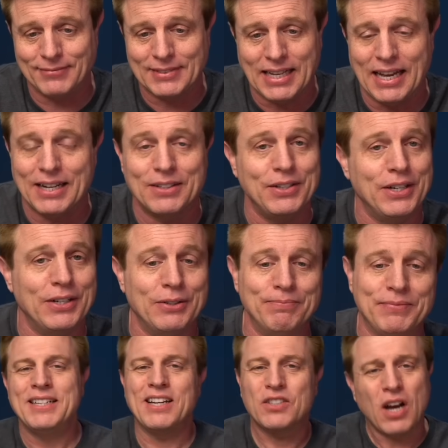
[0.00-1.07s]
I don't know.
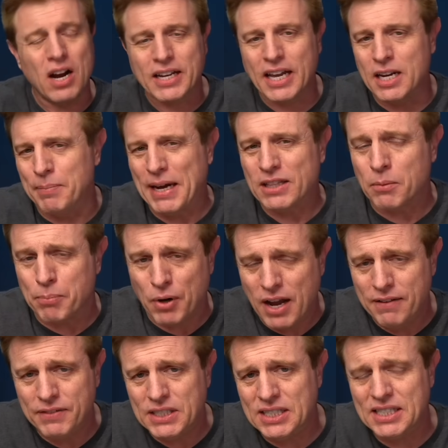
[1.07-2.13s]
Now, talking about the
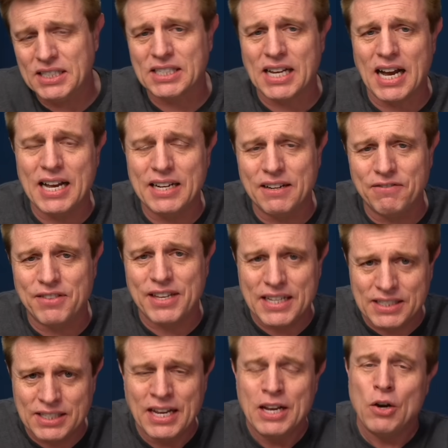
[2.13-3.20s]
privacy side of
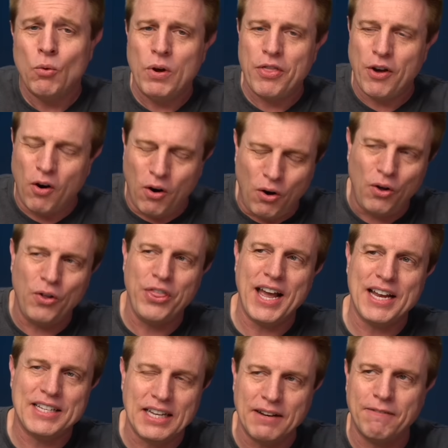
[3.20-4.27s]
this, with all
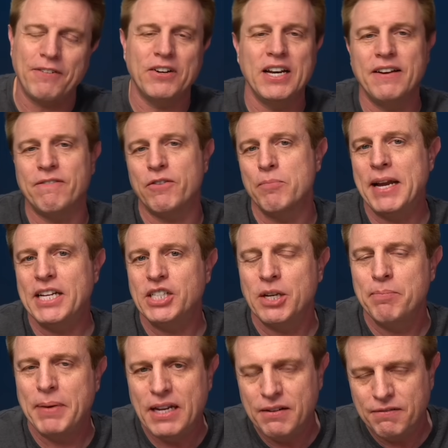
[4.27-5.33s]
that different information
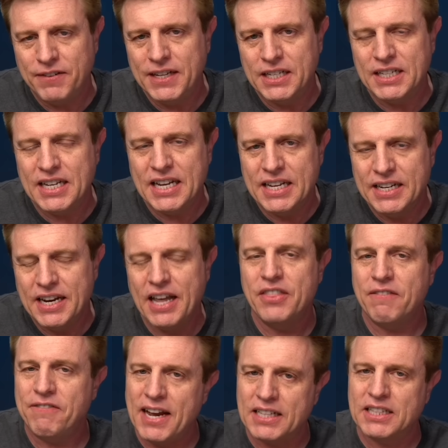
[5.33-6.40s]
being fed in and the
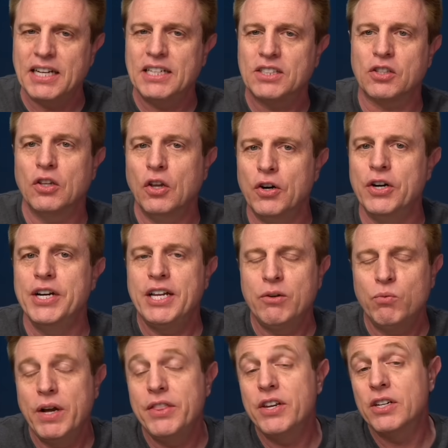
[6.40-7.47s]
fact that it's learning
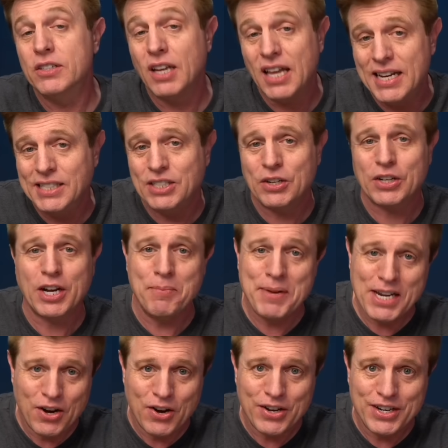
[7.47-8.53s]
when your lights are coming
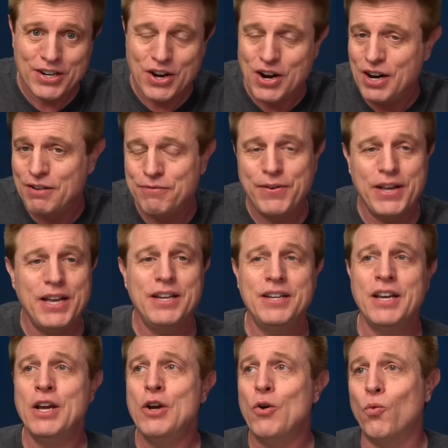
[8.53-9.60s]
on and off and
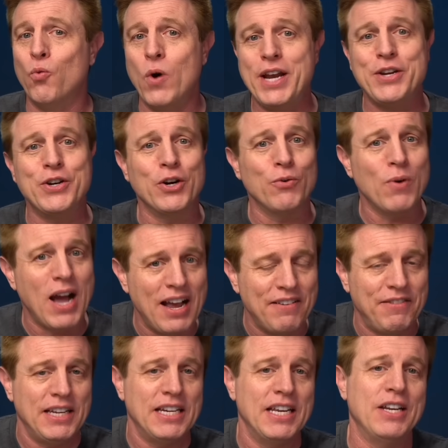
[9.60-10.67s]
when you're
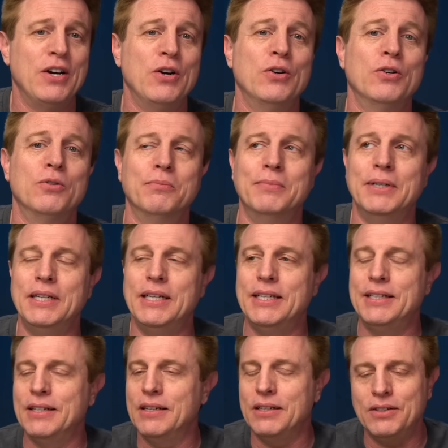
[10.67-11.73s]
arriving at home and
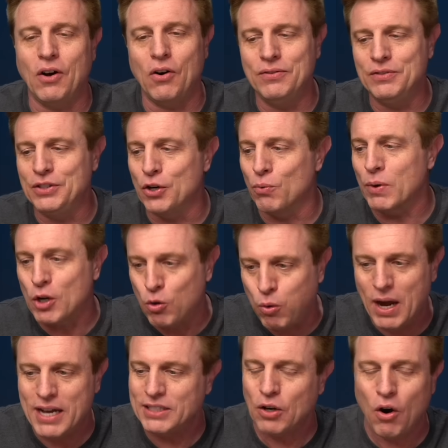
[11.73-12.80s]
uh, your
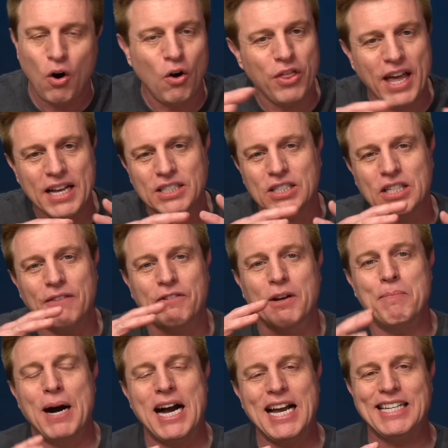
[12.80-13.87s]
requests, all that stuff
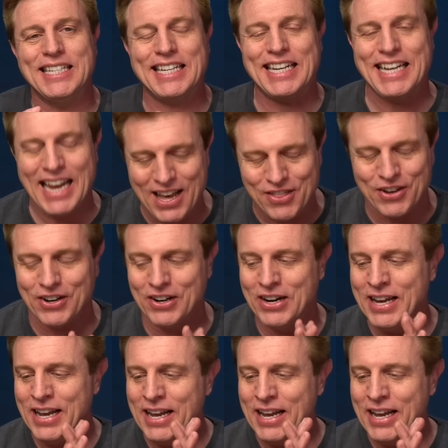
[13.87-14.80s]
combined together,